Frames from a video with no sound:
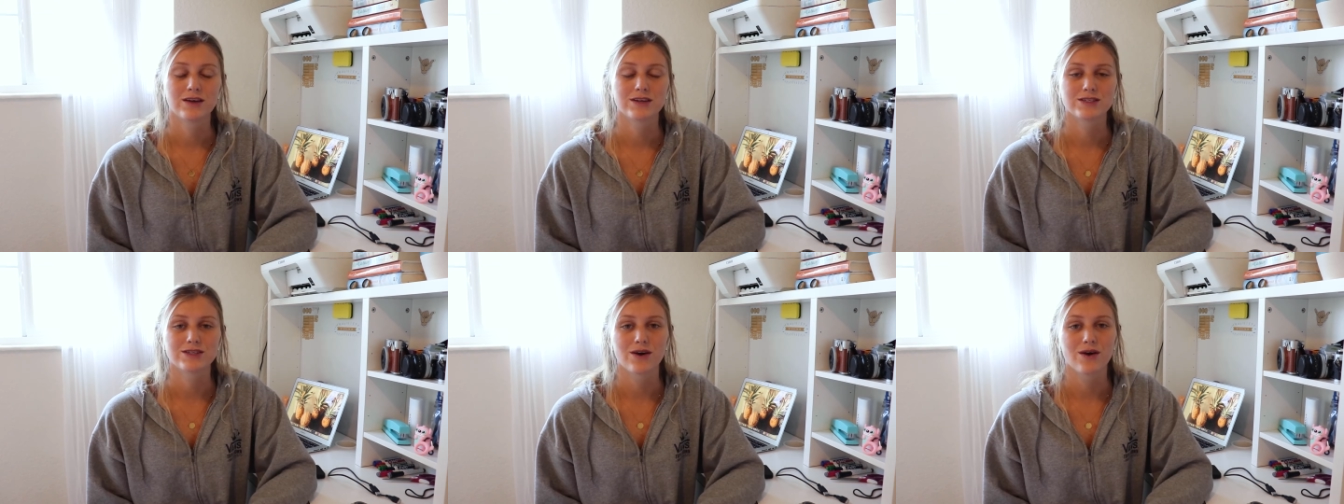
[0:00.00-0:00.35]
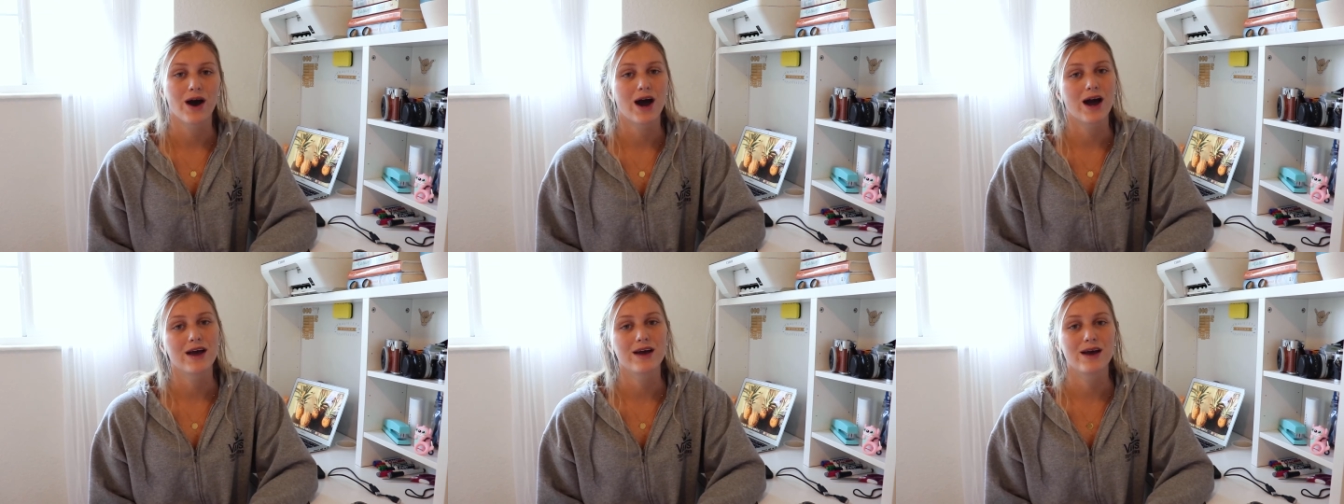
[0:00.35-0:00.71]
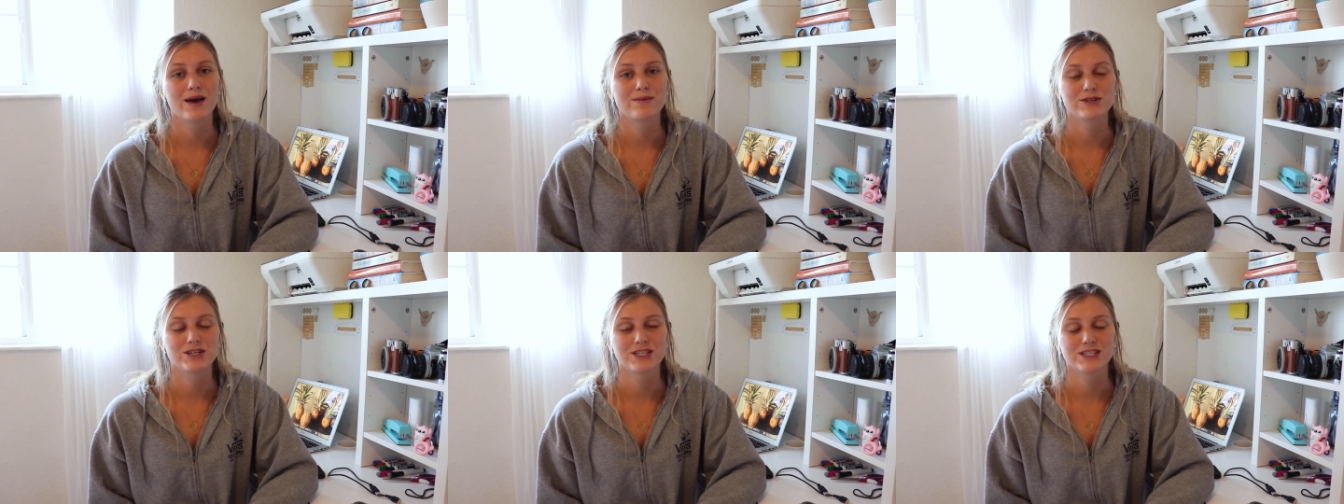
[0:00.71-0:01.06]
So I
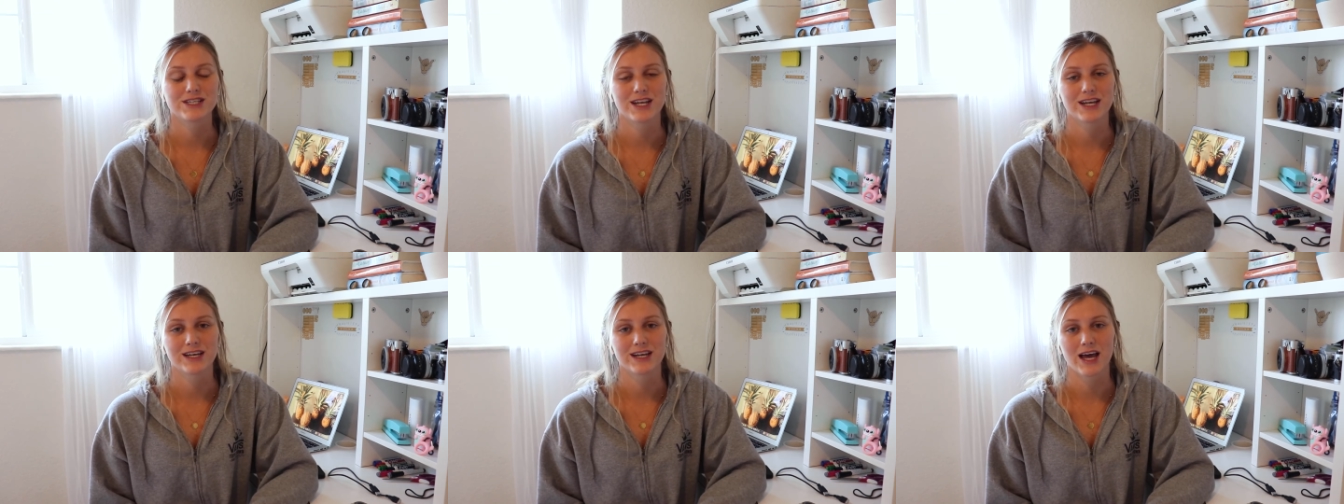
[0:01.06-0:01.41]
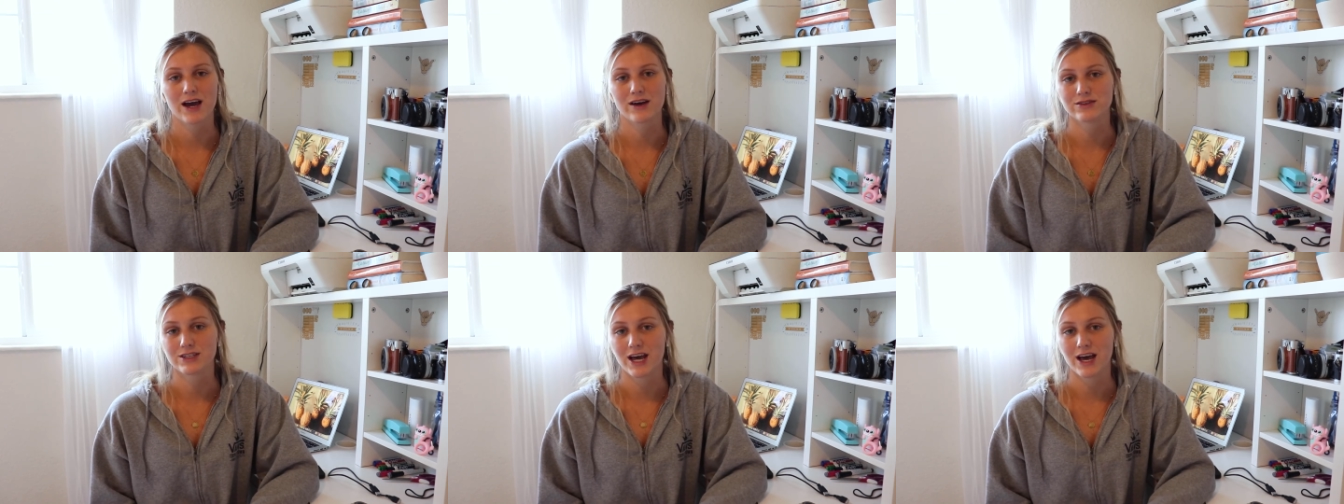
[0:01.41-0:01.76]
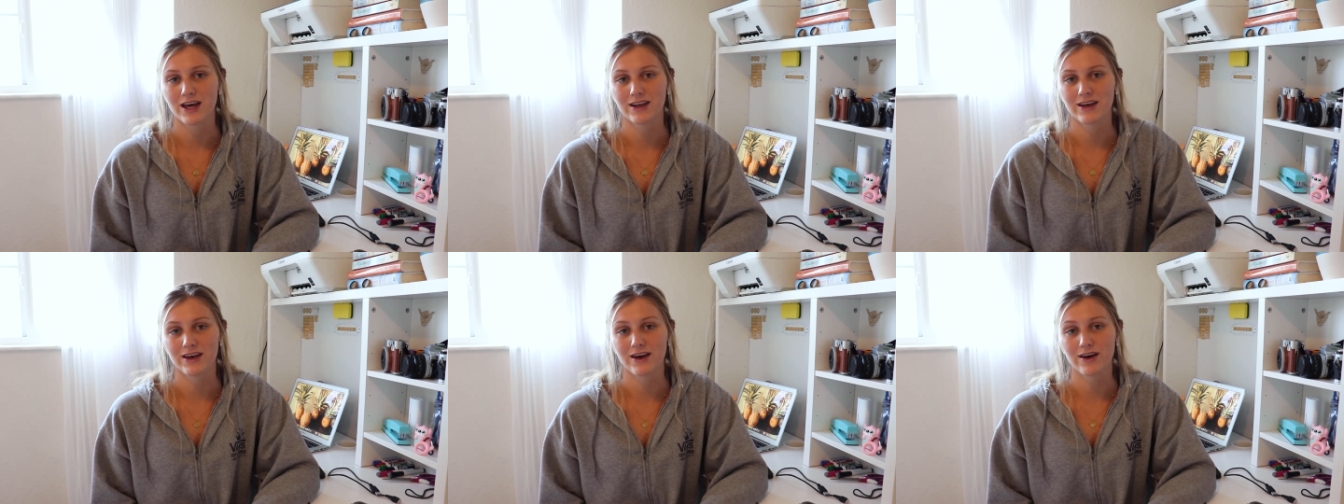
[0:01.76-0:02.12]
am just sitting down to
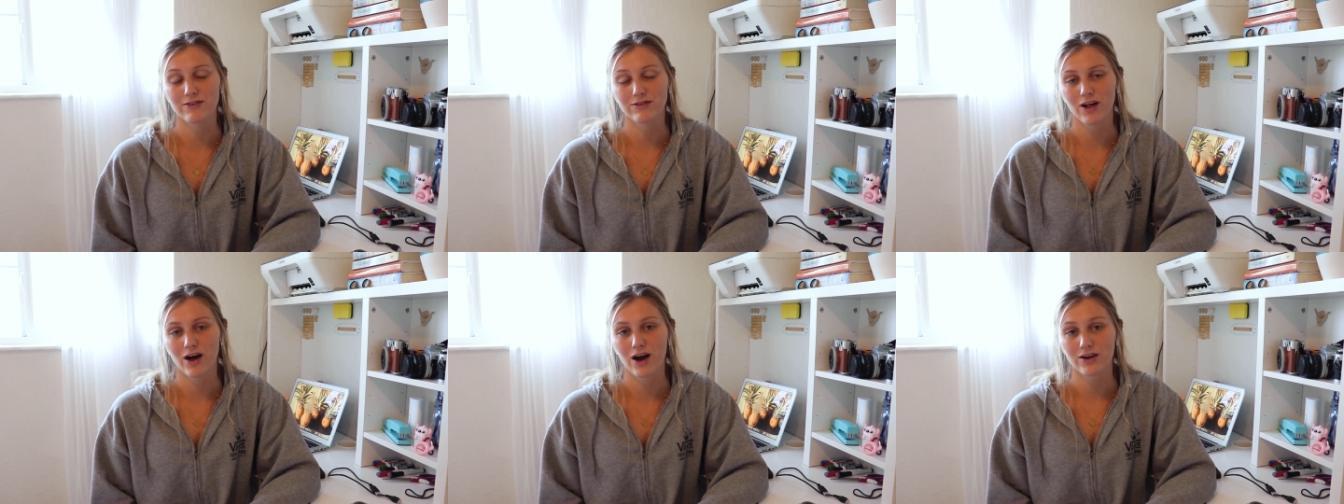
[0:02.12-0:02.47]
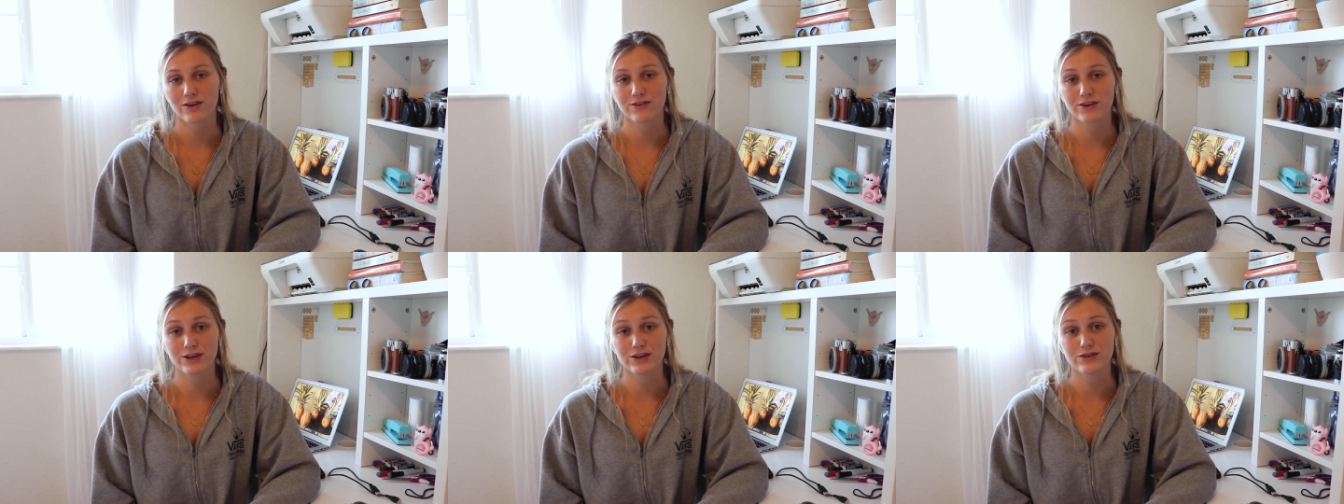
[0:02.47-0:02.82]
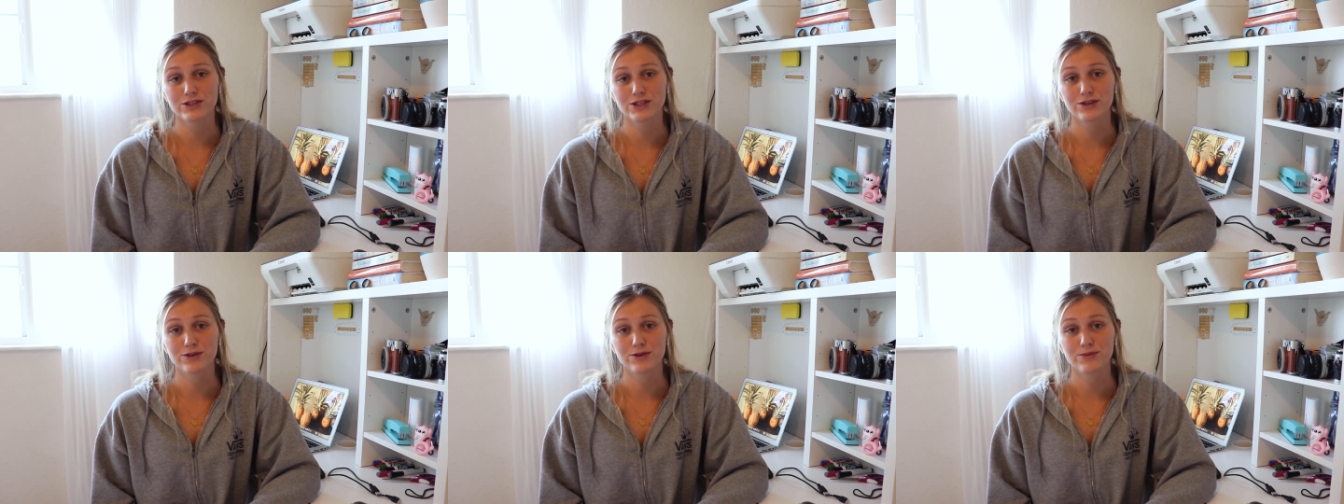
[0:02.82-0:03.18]
edit a vlog for
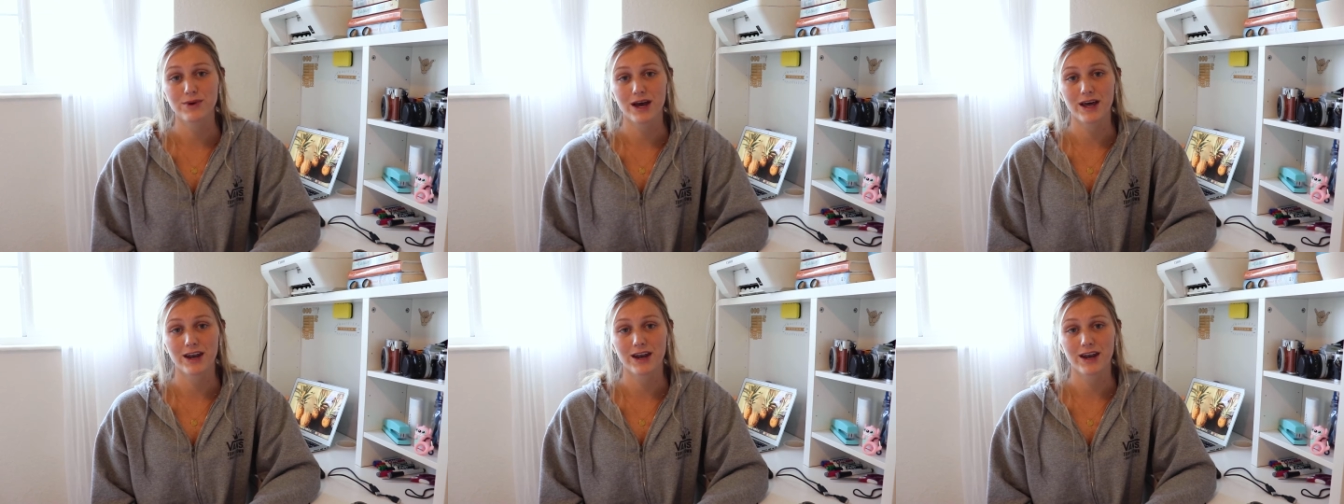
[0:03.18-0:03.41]
YouTube,